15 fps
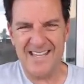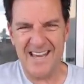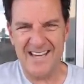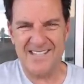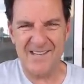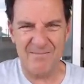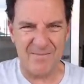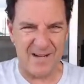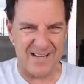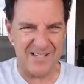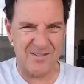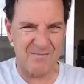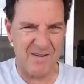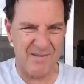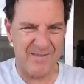Thanks a
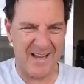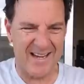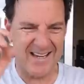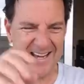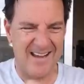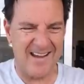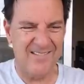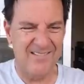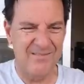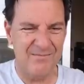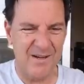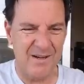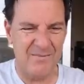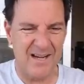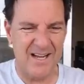bunch. Bye-bye now.
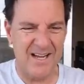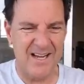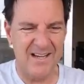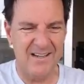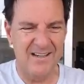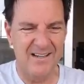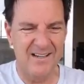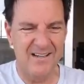Bye-bye.